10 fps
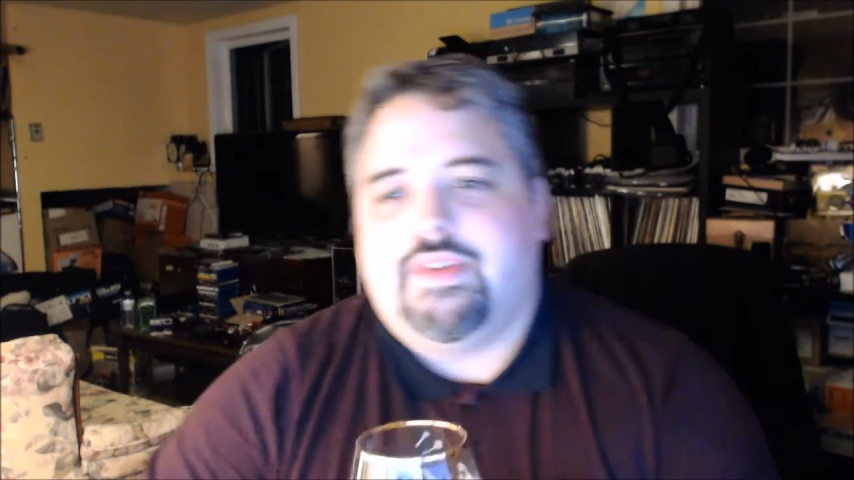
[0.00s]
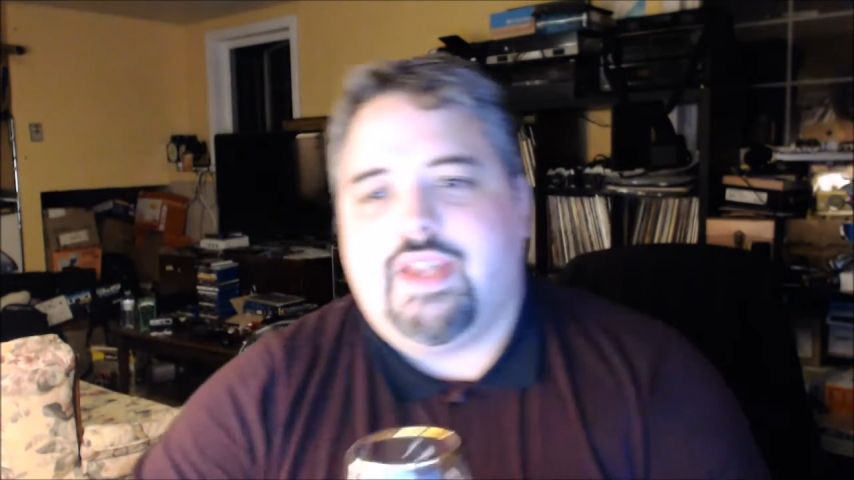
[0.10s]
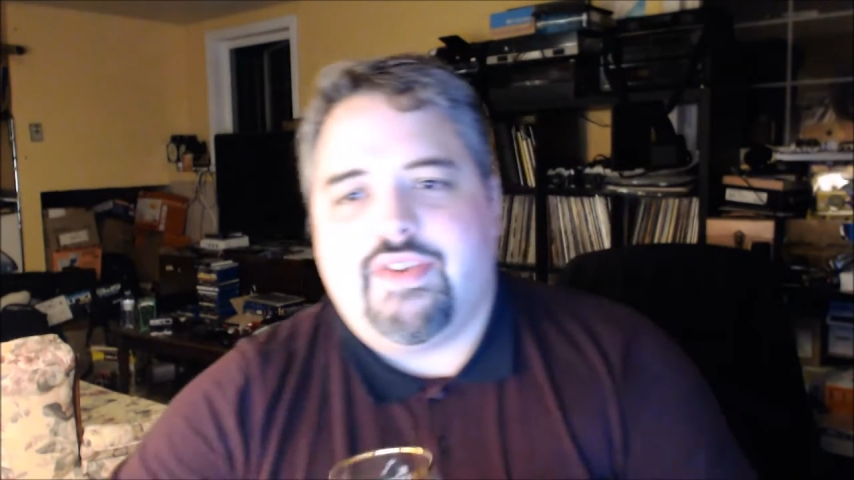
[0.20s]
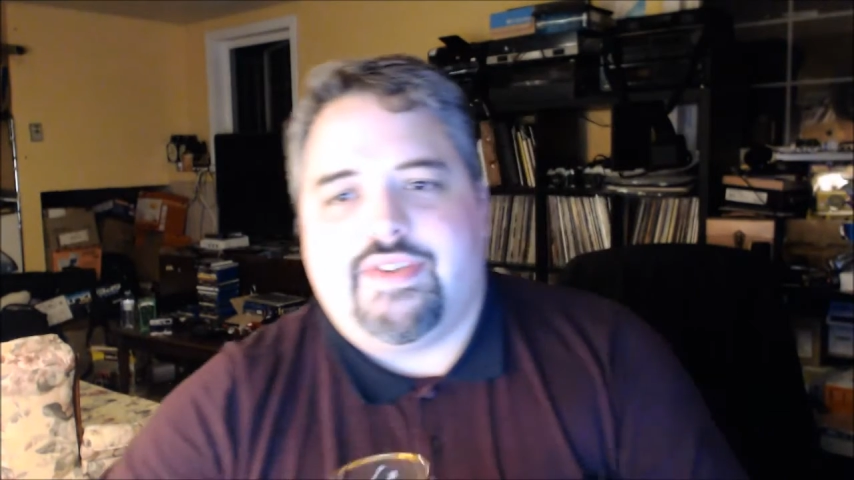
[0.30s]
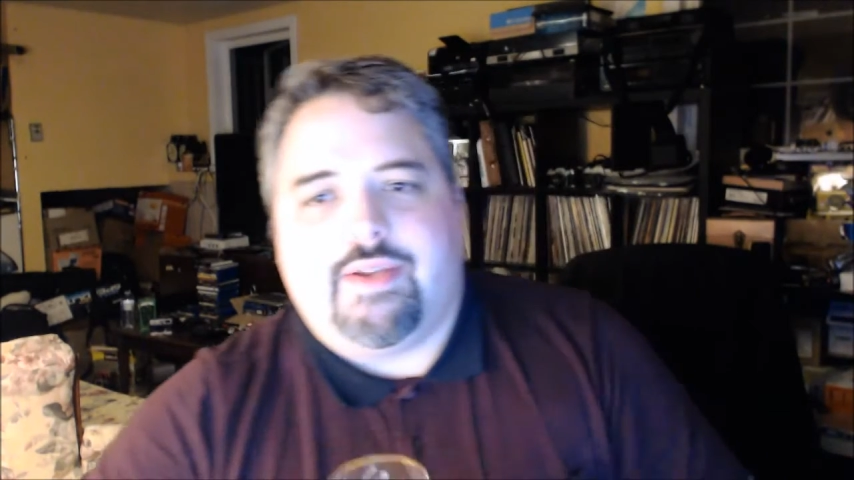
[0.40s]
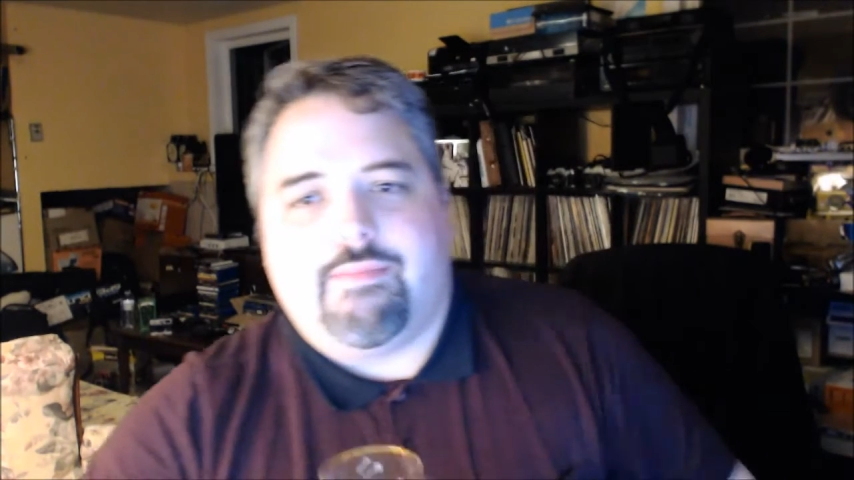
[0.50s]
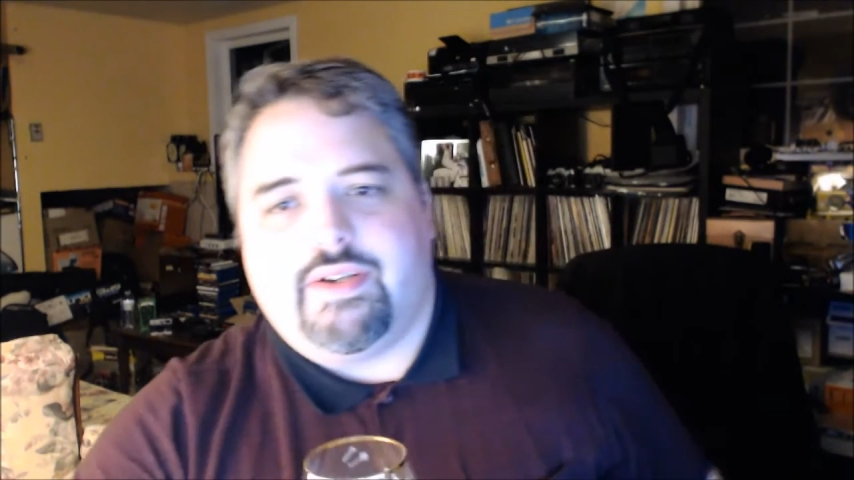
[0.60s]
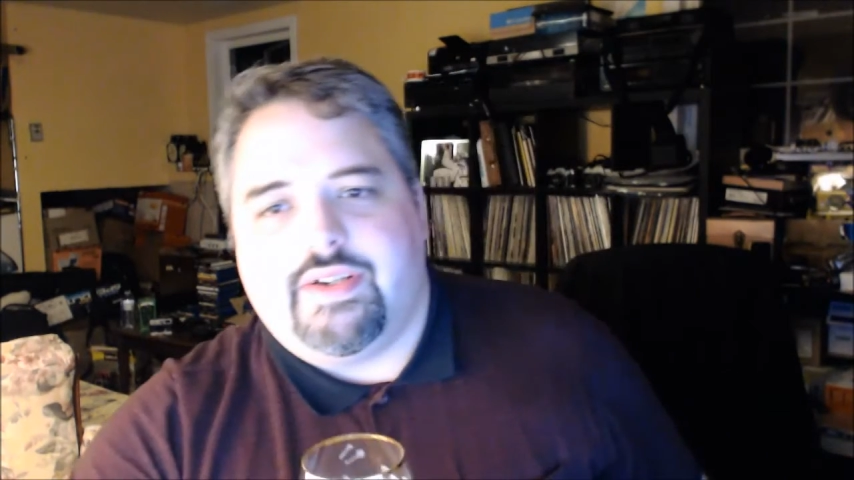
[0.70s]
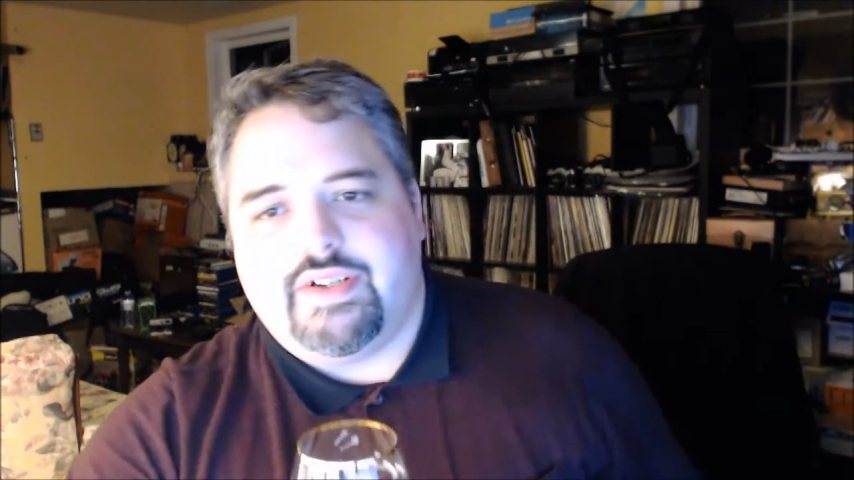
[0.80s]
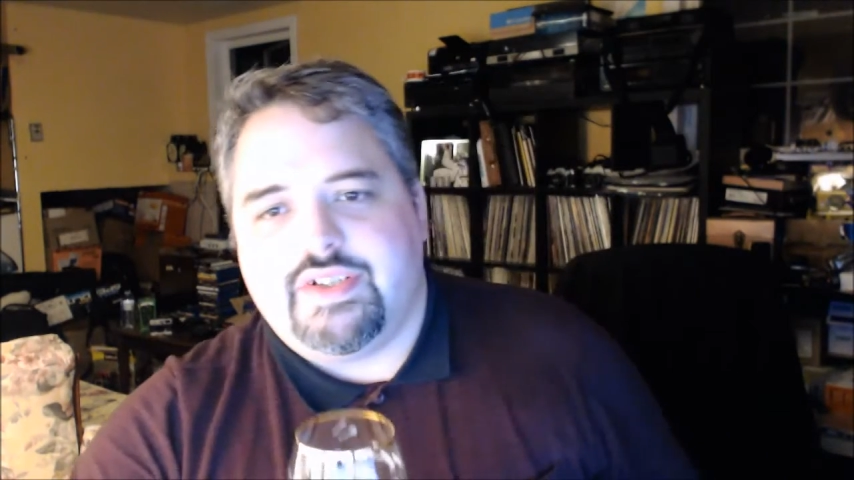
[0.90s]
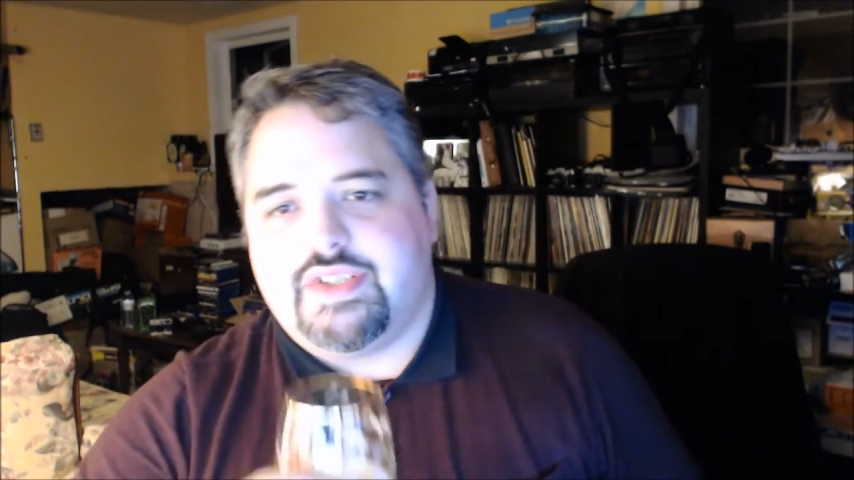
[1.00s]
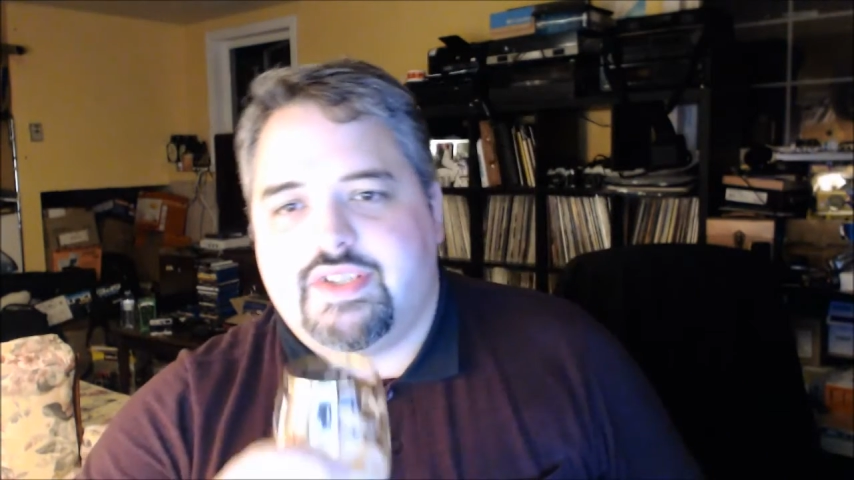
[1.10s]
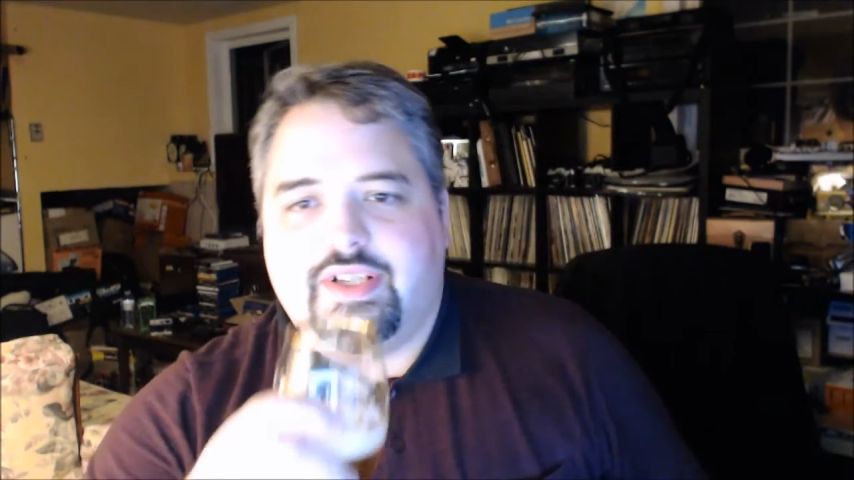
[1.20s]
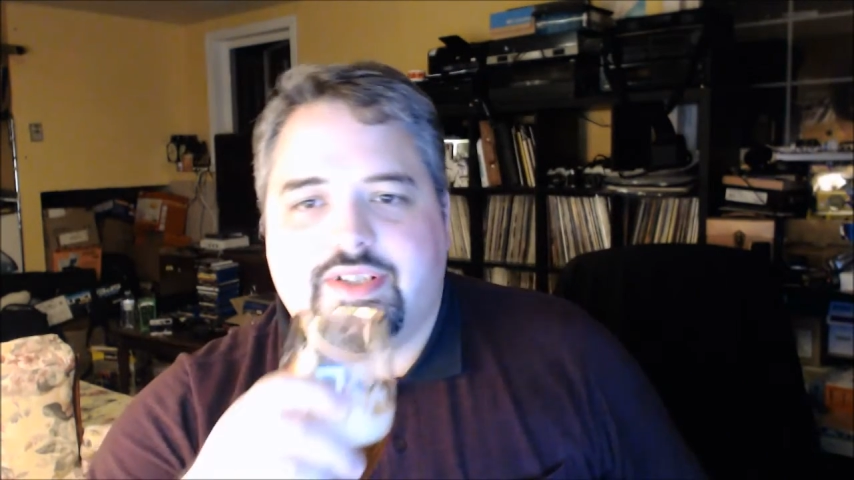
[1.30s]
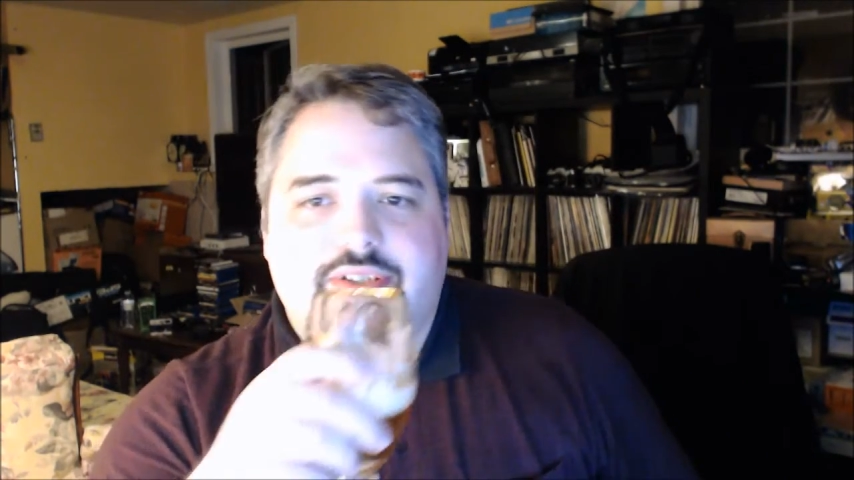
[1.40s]
Now the 10 bitter years
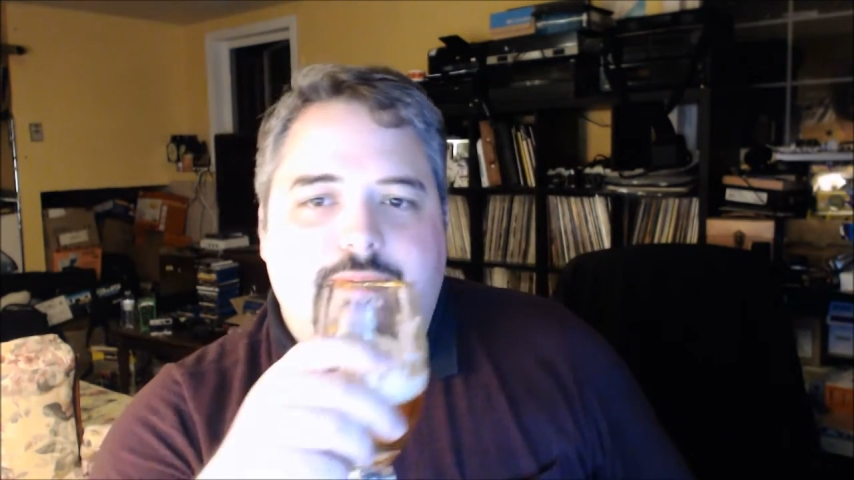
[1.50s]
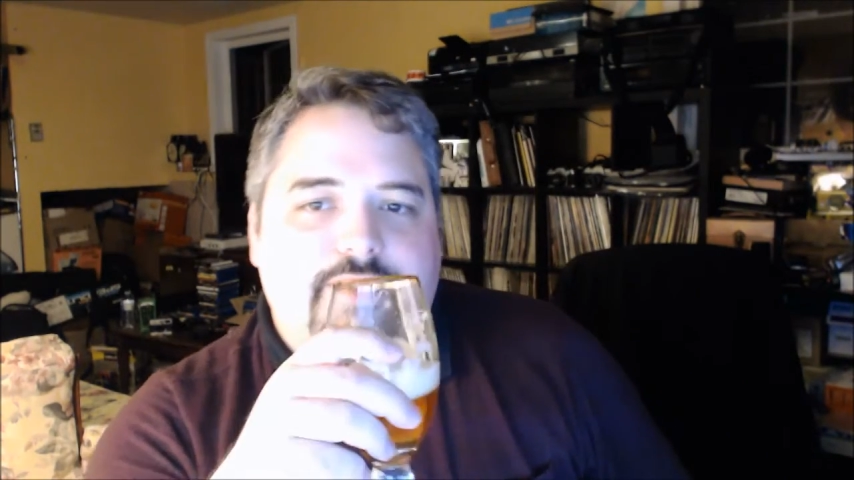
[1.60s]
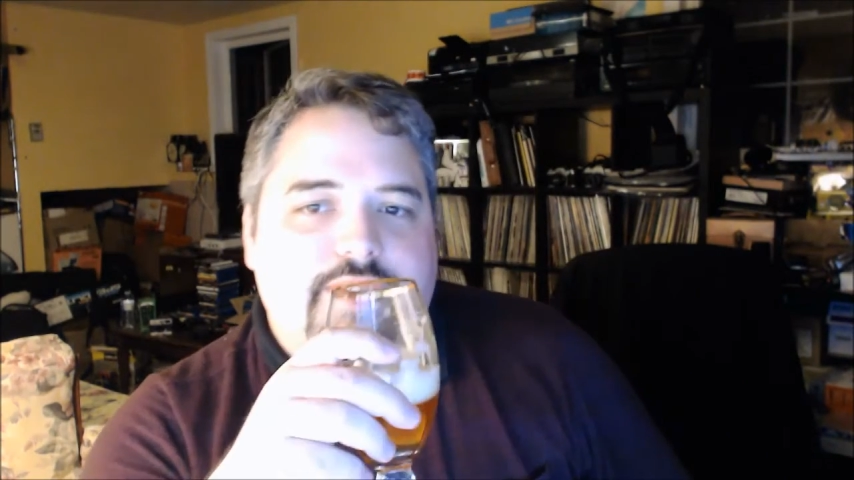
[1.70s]
sucks.